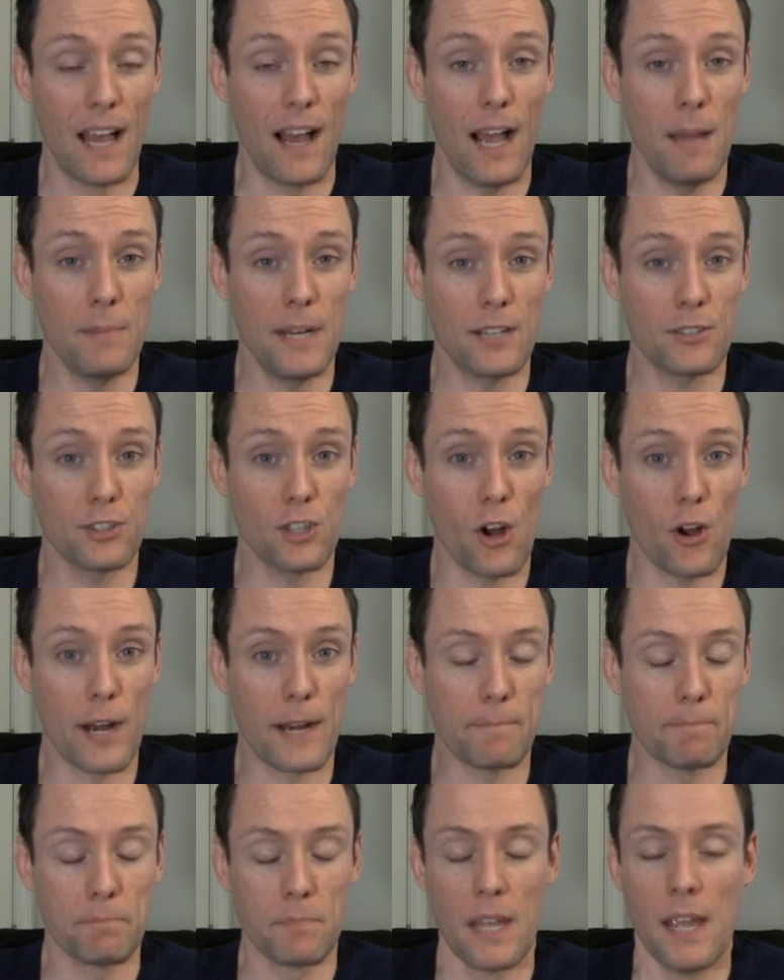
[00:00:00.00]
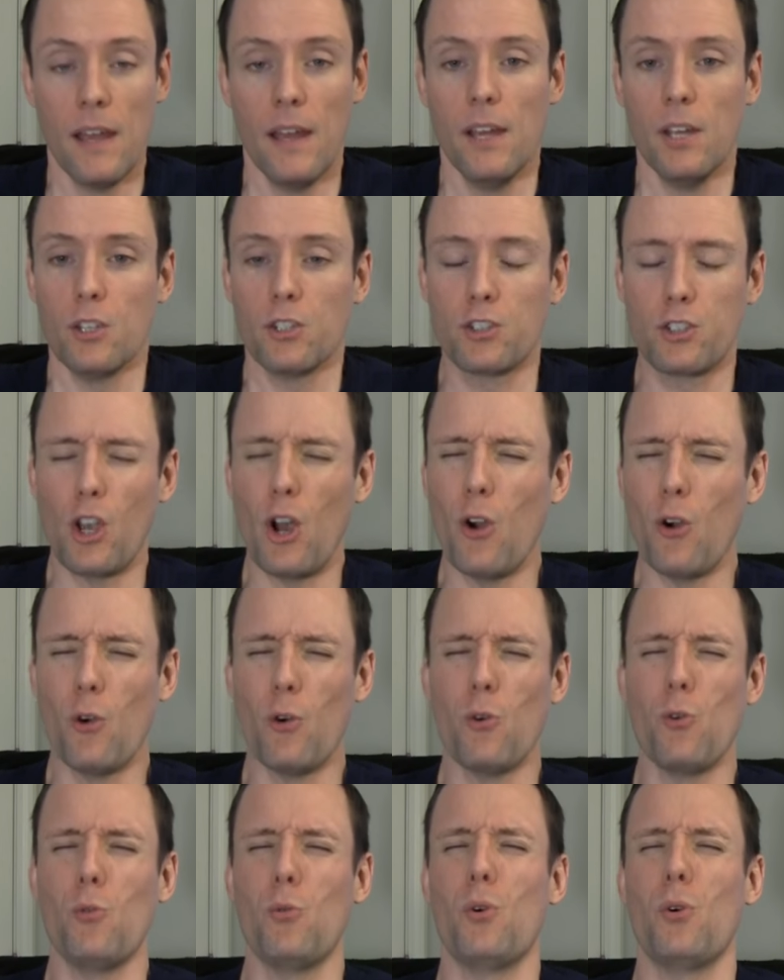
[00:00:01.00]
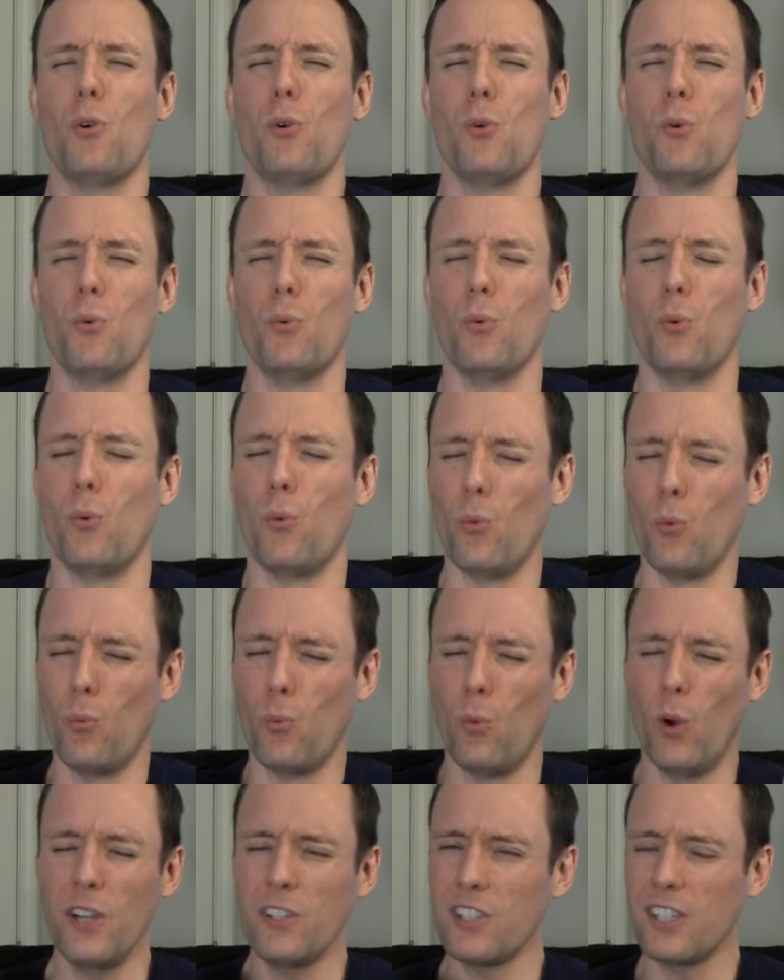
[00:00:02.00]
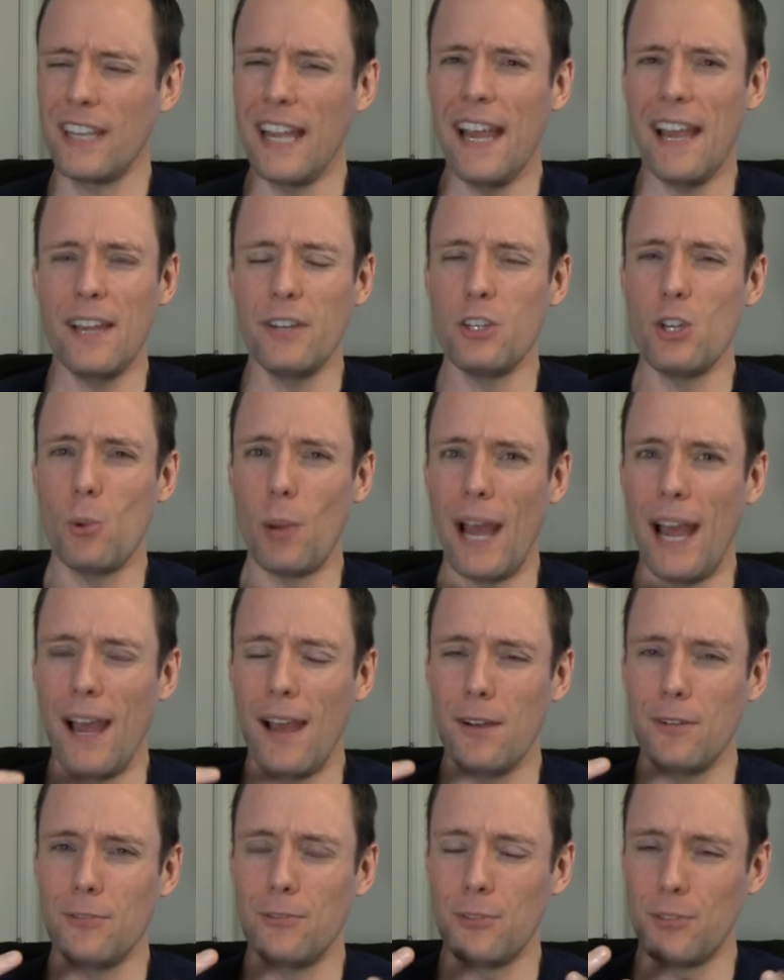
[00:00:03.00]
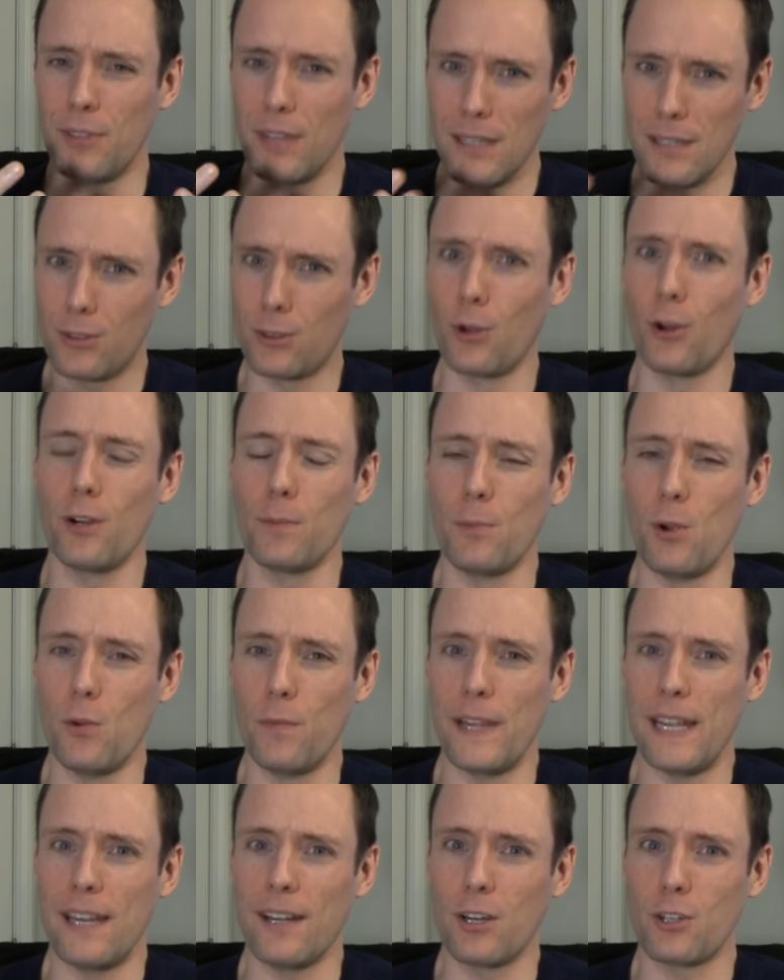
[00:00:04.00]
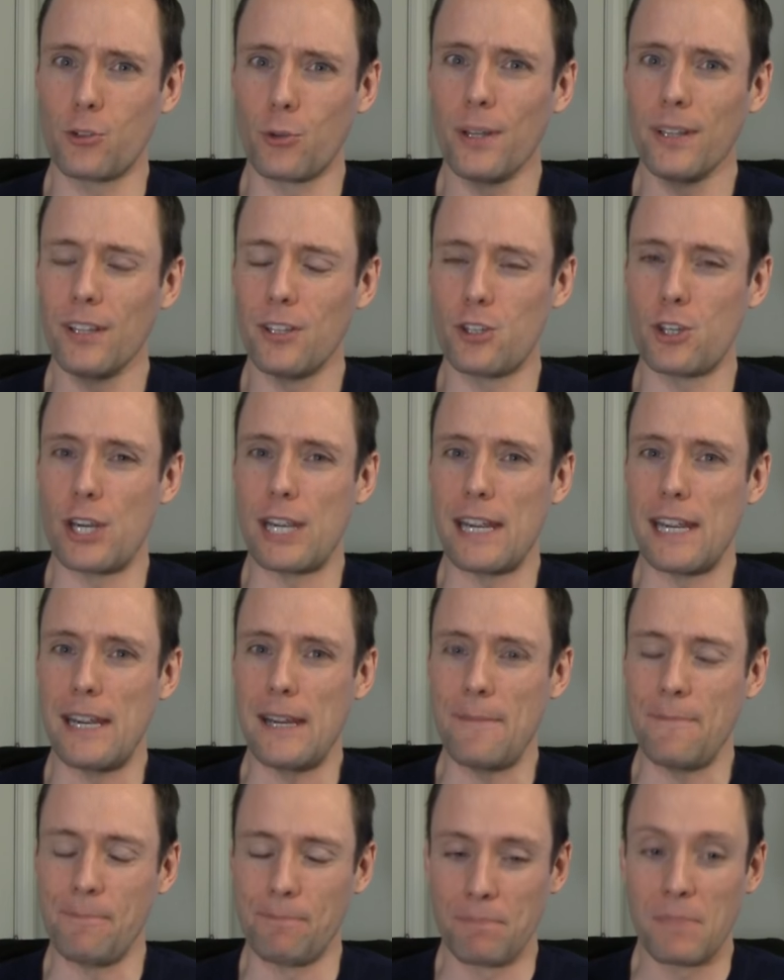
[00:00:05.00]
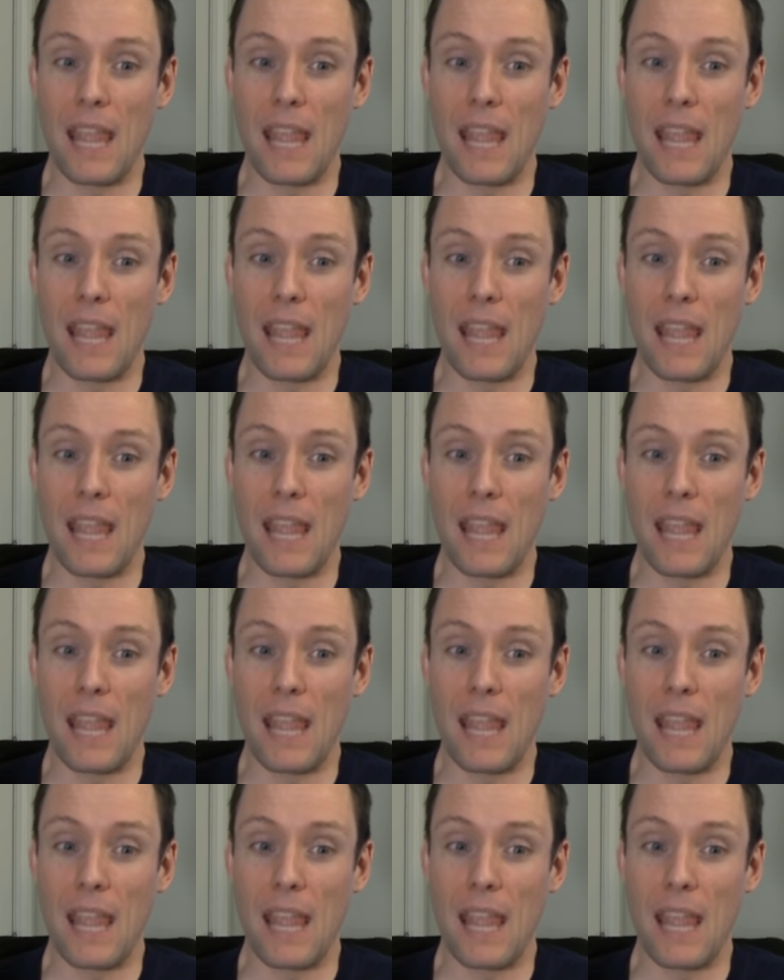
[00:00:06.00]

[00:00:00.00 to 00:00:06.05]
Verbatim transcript: I'm not sorry. So, once again, you have the third movie in a trilogy,